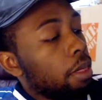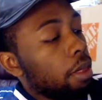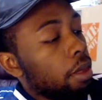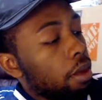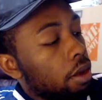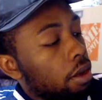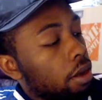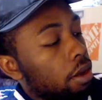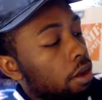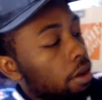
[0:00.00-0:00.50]

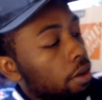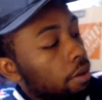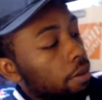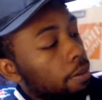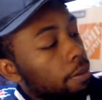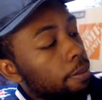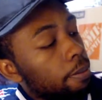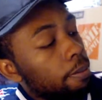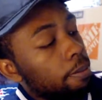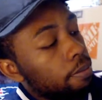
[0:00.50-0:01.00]

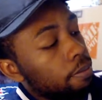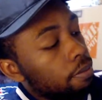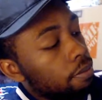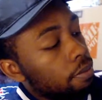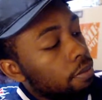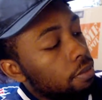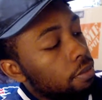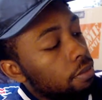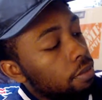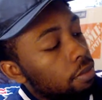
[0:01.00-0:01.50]
But
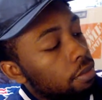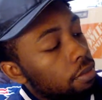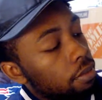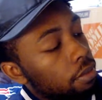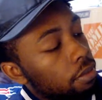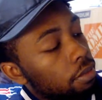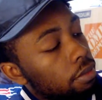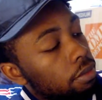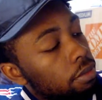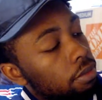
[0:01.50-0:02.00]

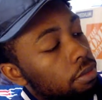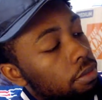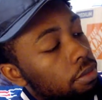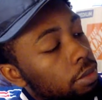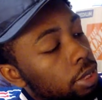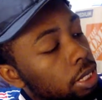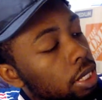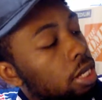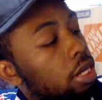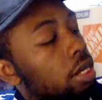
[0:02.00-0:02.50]

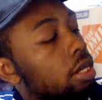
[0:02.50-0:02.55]
yeah,